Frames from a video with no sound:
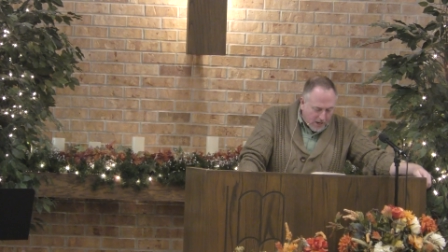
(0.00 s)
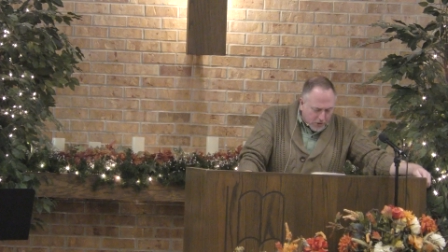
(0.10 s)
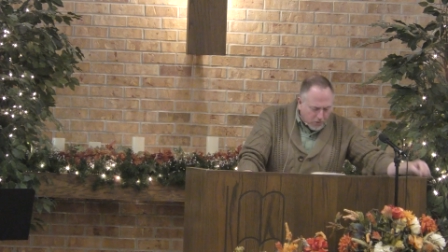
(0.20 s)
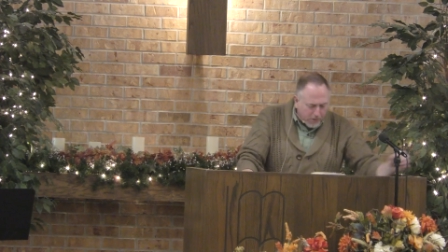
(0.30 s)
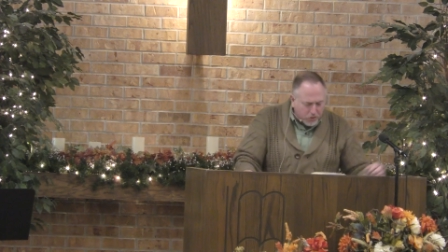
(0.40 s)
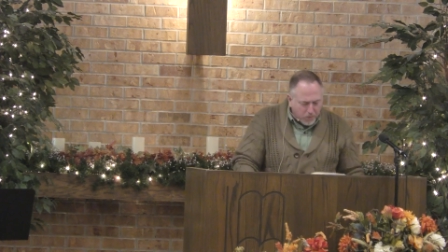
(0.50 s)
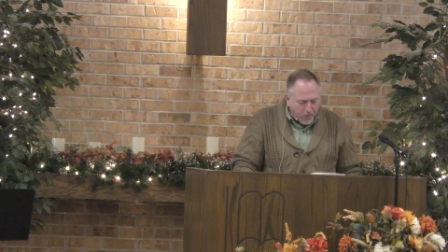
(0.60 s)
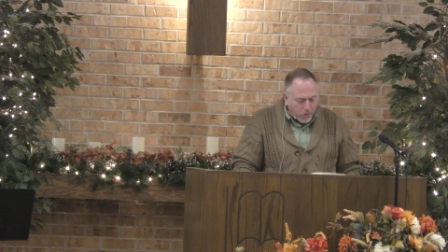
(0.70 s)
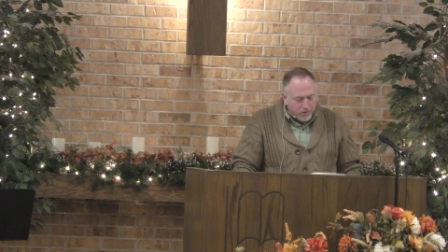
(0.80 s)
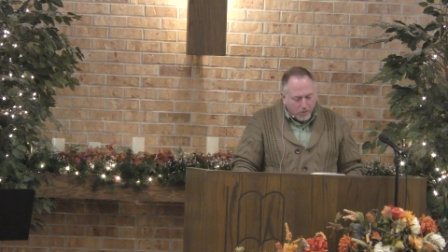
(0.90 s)
So I would
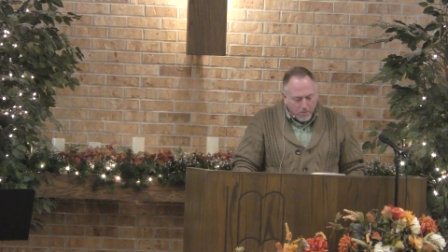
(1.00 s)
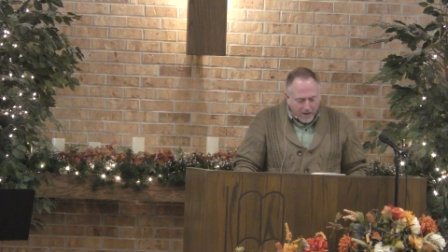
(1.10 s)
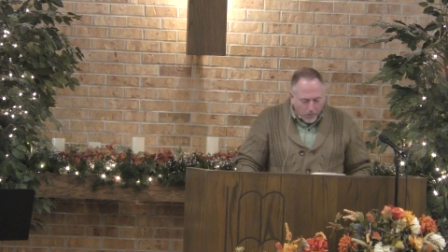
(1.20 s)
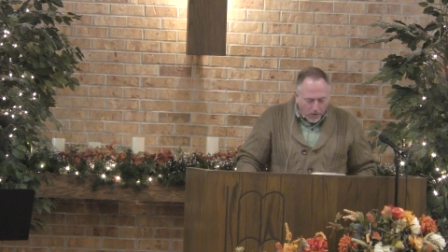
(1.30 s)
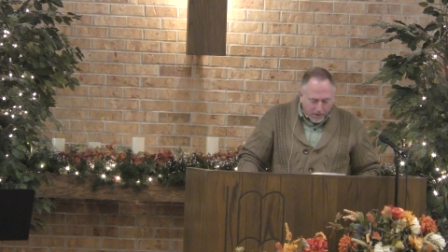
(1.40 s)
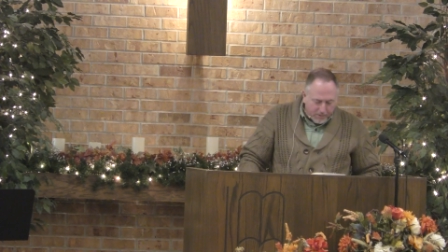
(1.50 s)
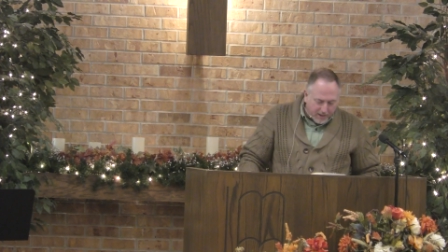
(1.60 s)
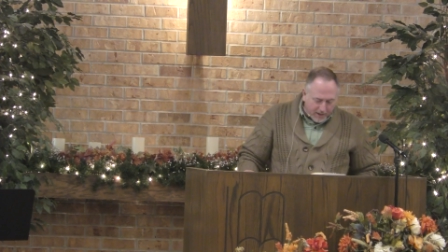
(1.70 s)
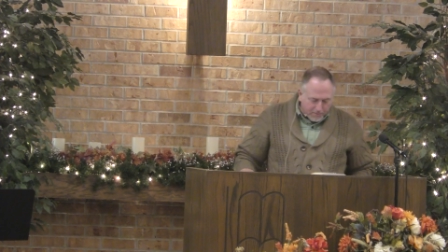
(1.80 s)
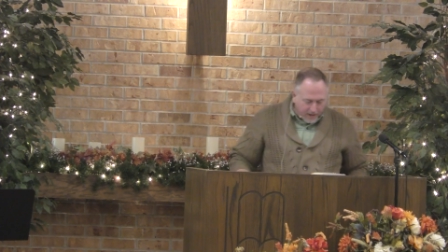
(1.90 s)
suppose that we might want to
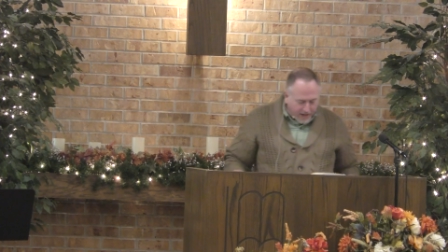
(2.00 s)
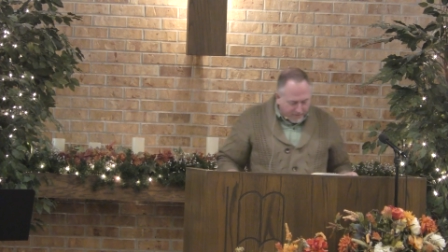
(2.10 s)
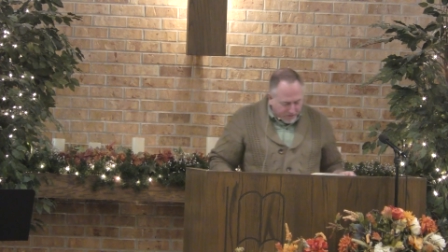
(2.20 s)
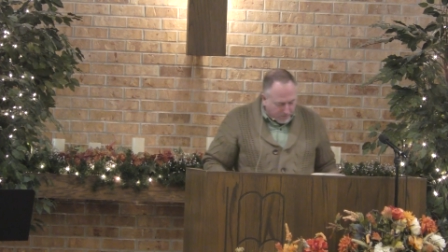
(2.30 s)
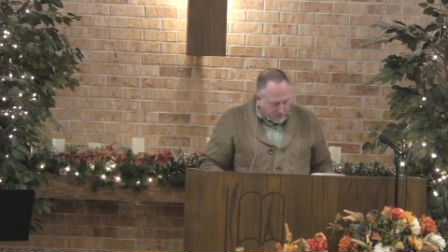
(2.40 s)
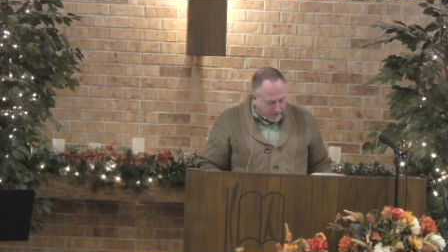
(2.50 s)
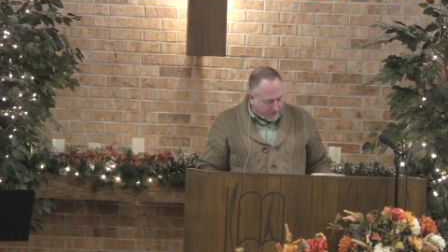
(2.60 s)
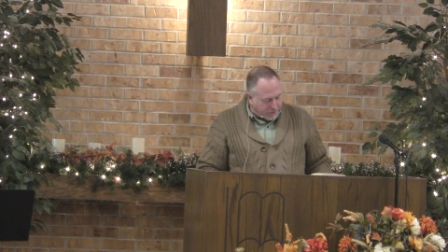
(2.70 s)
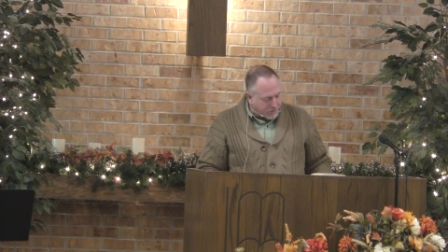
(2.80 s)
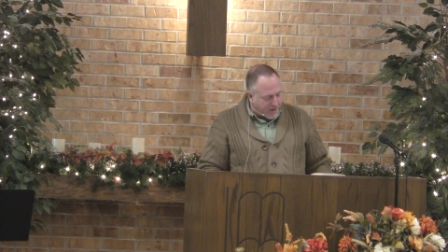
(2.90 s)
begin by having some
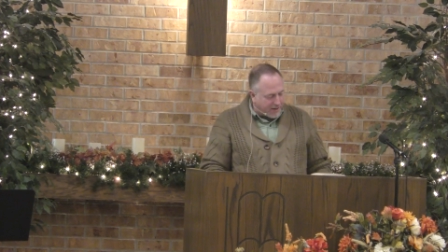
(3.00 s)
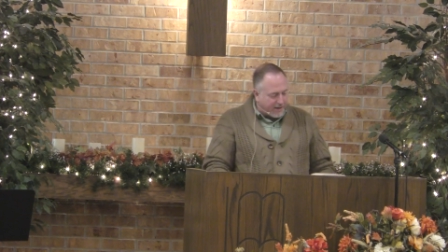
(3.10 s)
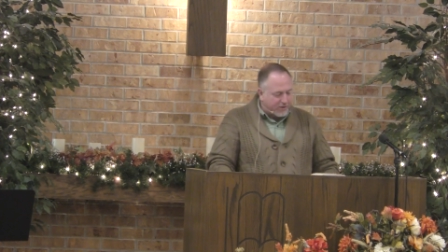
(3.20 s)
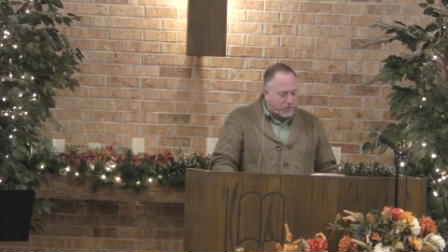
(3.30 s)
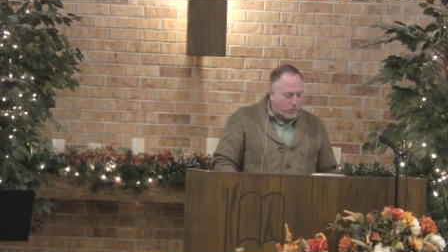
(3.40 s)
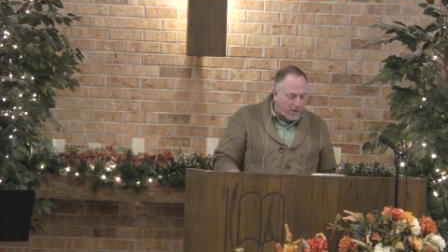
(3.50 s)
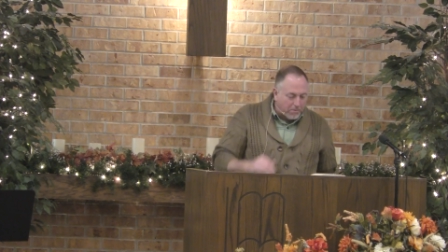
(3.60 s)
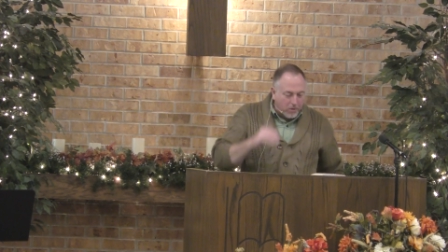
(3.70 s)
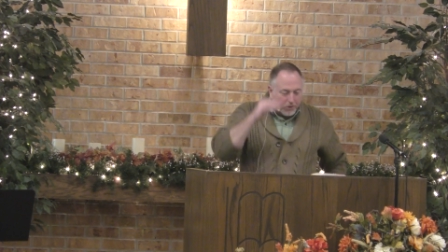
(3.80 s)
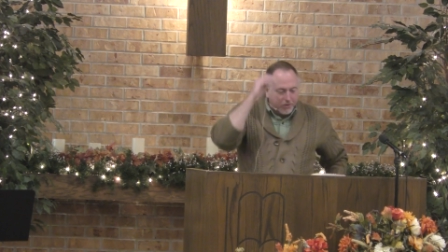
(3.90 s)
clear understanding as to
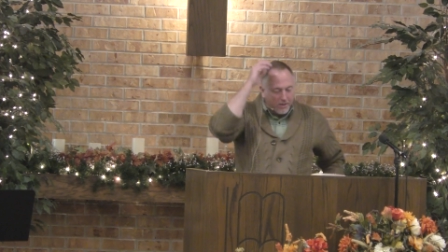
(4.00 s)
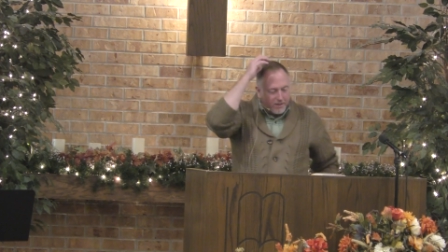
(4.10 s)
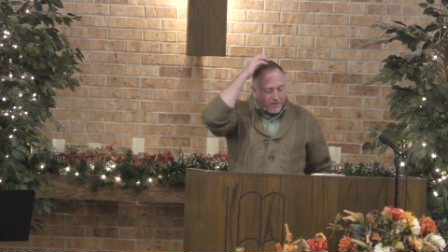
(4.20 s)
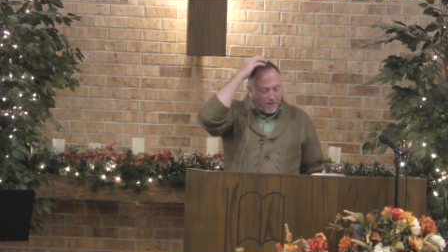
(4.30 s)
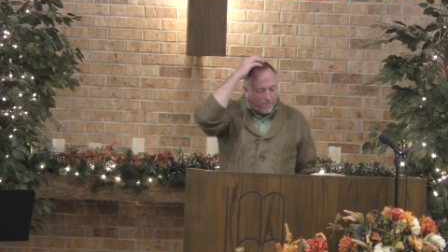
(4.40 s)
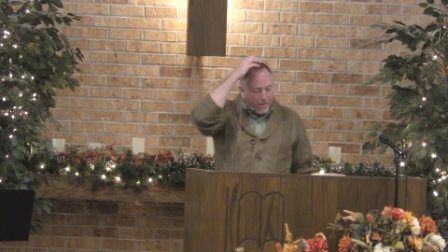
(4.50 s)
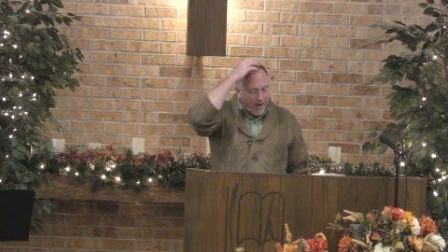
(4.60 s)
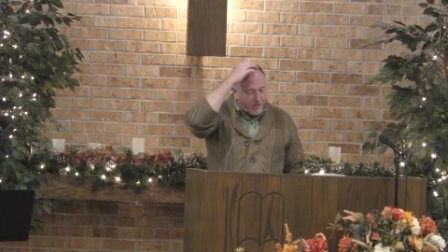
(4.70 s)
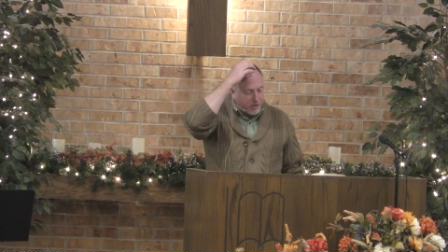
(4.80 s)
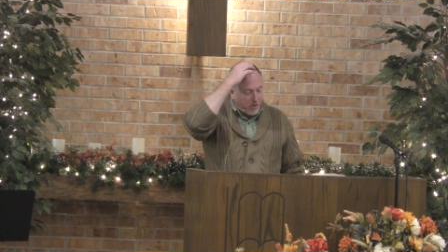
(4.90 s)
what mercy and
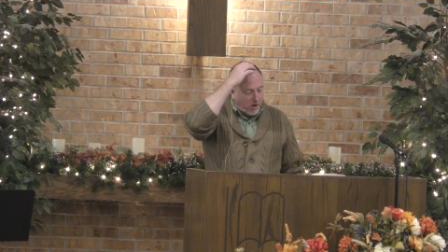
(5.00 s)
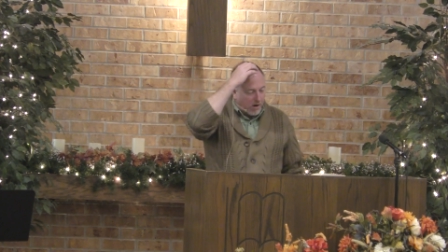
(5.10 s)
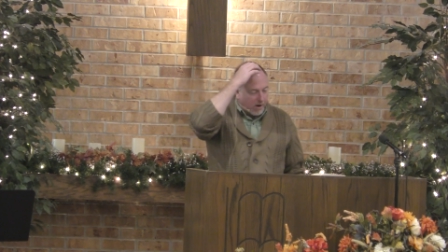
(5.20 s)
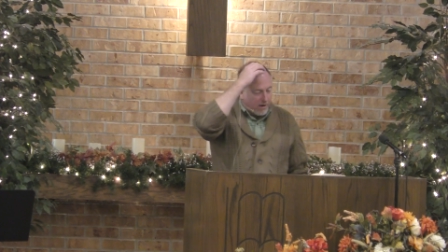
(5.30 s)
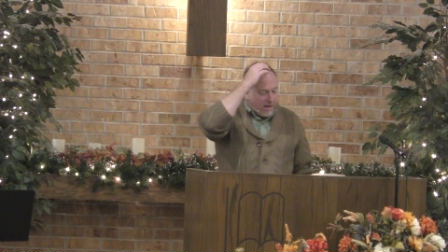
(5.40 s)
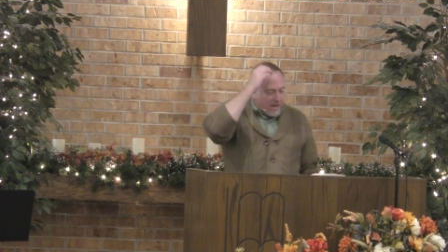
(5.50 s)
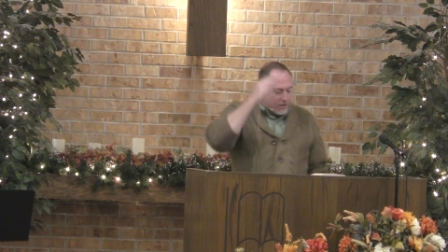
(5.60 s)
compassion are.